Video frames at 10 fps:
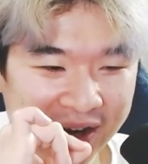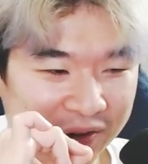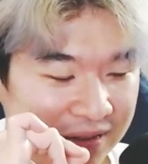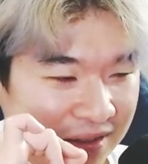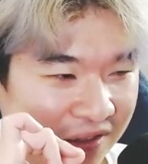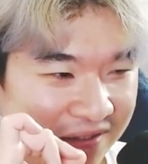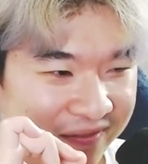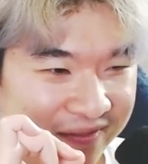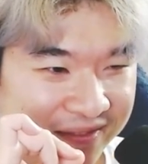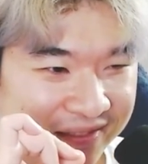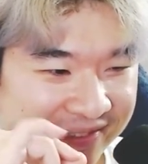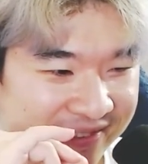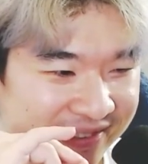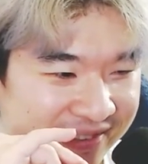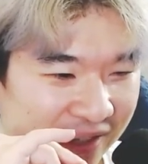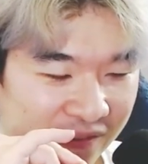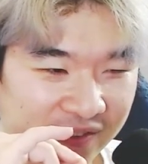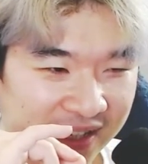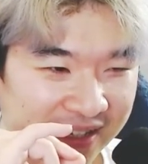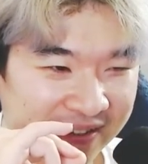Also, the
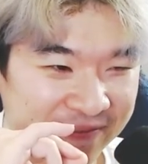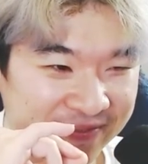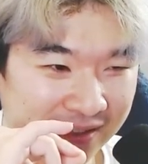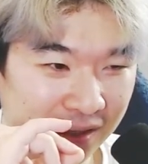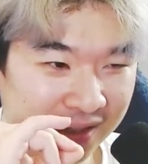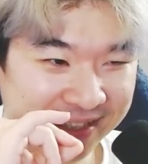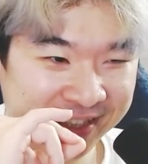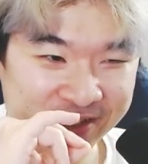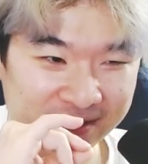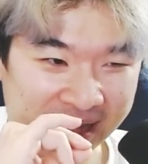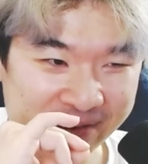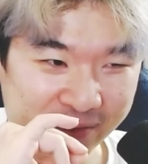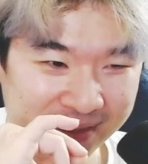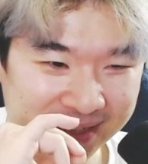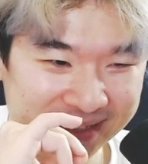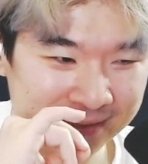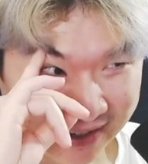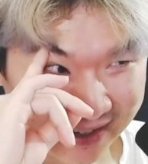fuck? The lolly teacher came with us.